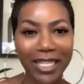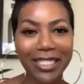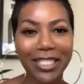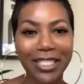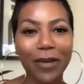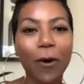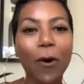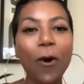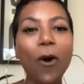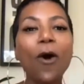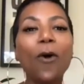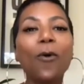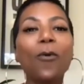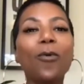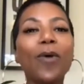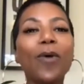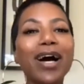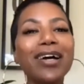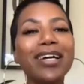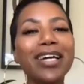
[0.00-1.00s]
So
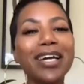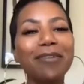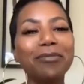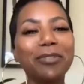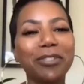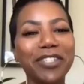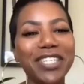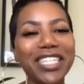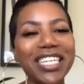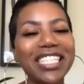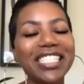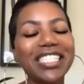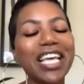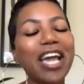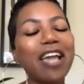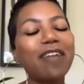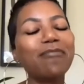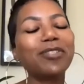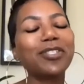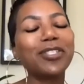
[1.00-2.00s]
welcome, Trenice. I
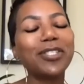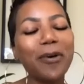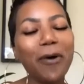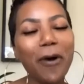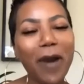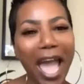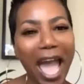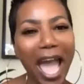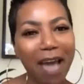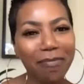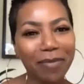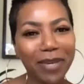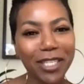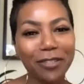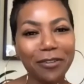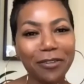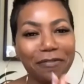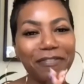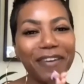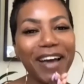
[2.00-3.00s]
am so happy
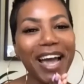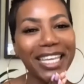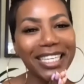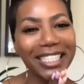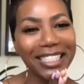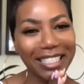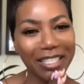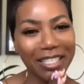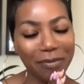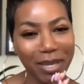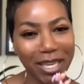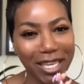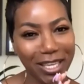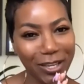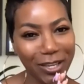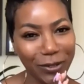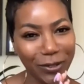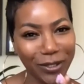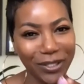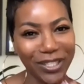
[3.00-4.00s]
to finally meet
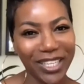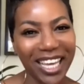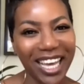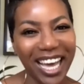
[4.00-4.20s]
you.